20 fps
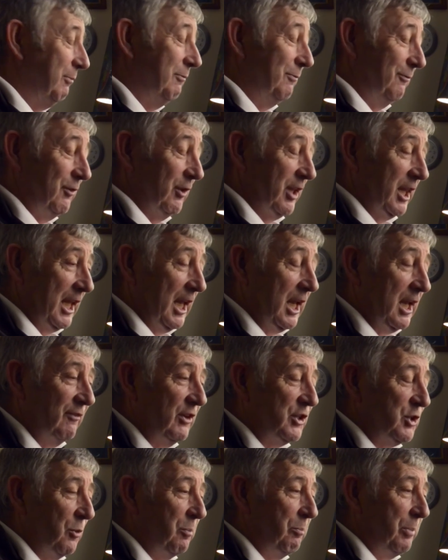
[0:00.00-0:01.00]
for the
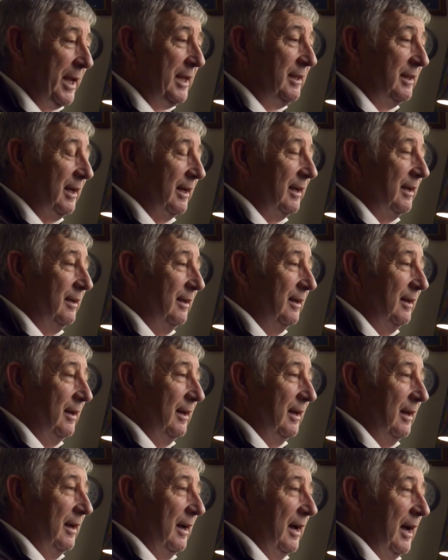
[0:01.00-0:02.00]
individual painting,
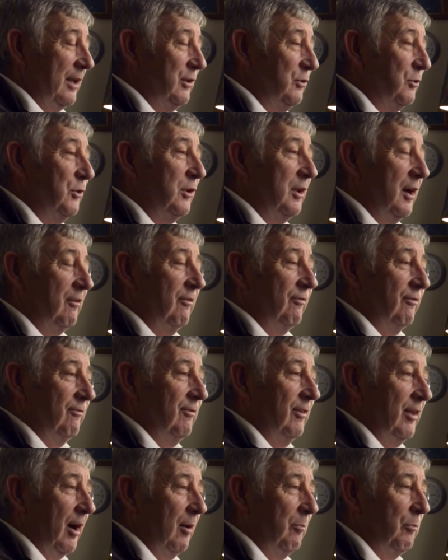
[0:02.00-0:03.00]
I don't have
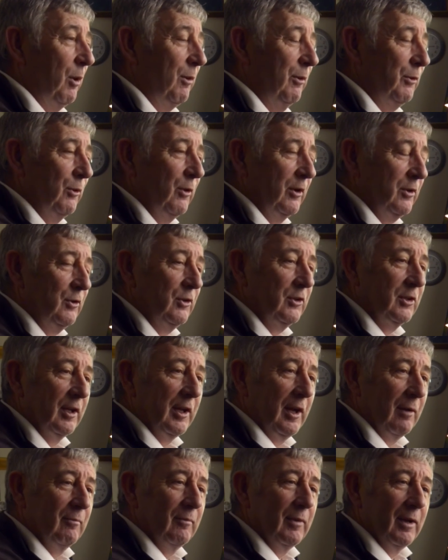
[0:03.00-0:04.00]
that problem. No, usually
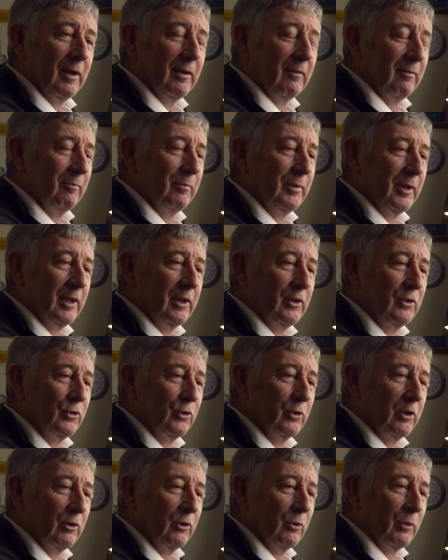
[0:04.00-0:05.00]
I'm pretty
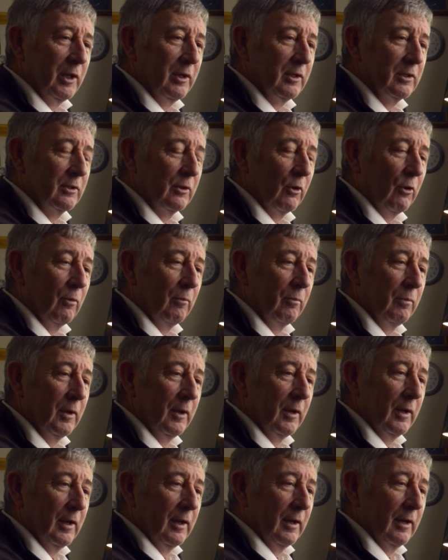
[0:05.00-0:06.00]
sure I know when to stop.
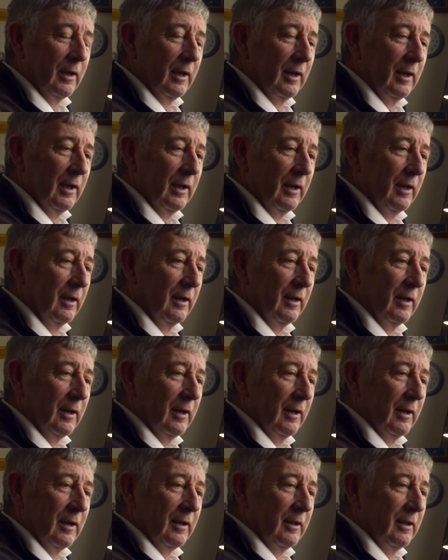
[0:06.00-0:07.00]

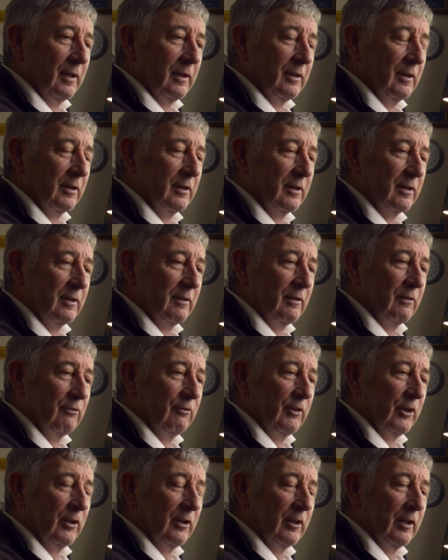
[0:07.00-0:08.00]
You just
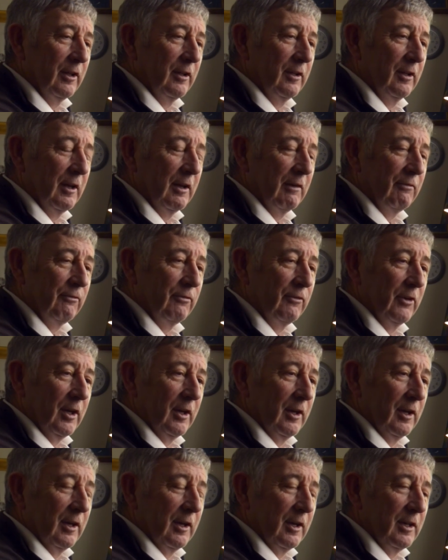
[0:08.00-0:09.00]
feel that if
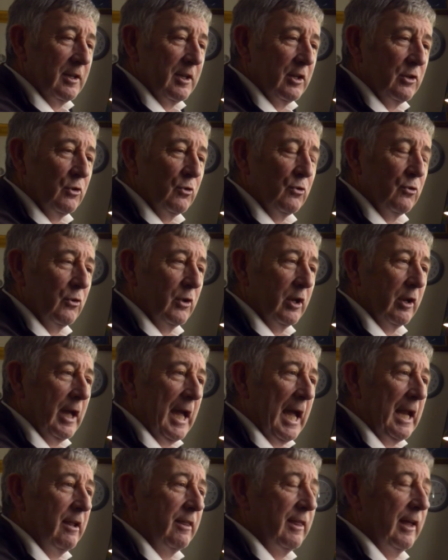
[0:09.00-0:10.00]
you do
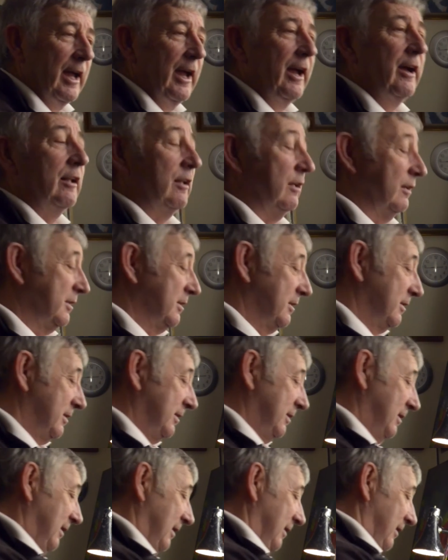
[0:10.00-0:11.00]
anything
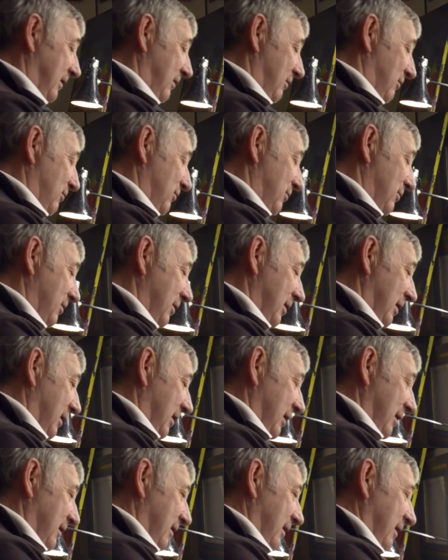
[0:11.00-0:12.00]
else,
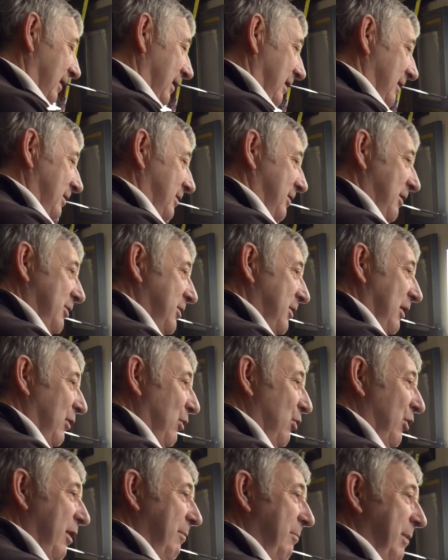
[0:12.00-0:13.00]
it's just not
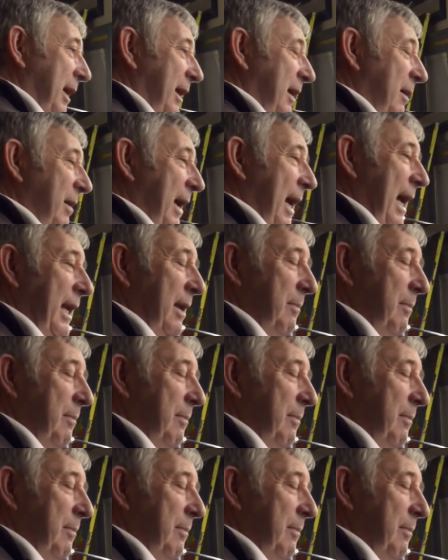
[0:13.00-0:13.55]
going to make it any